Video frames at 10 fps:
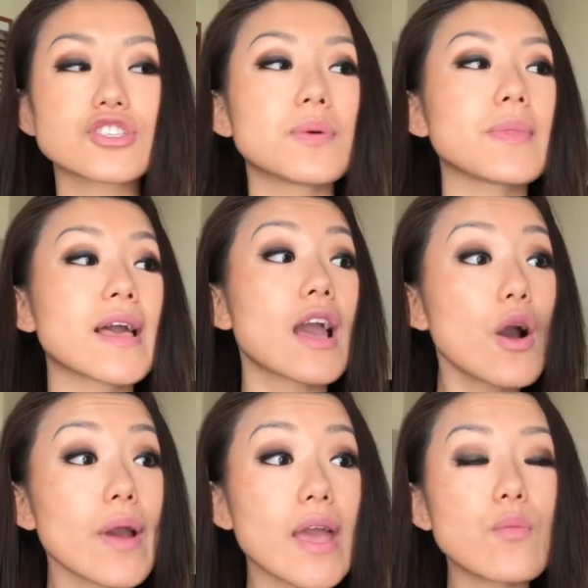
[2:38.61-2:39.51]
So I'm like,
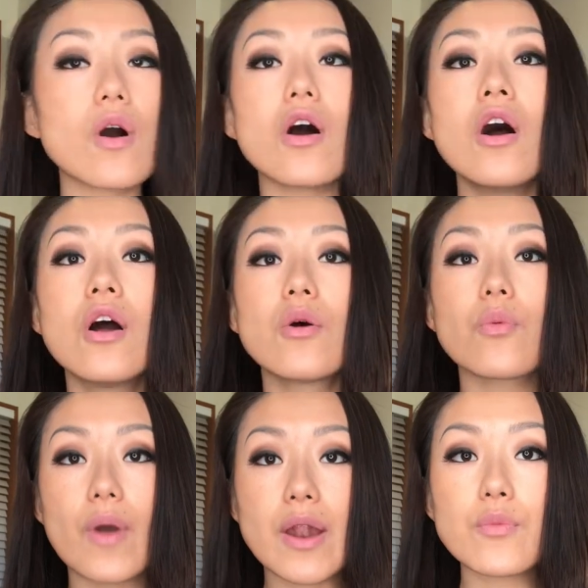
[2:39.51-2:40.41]
okay, well,
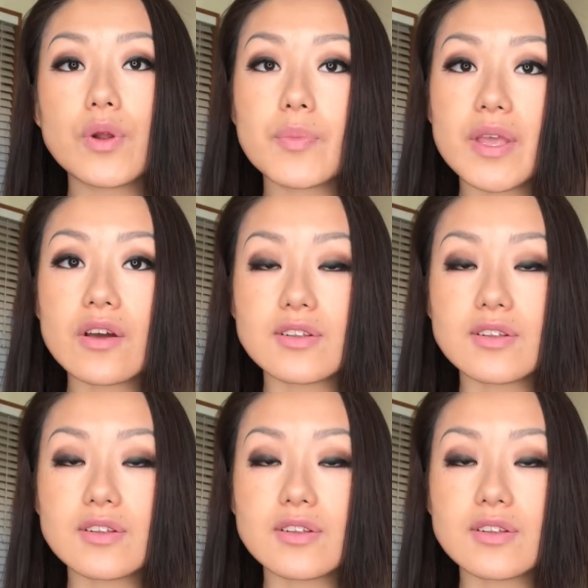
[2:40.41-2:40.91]
when would be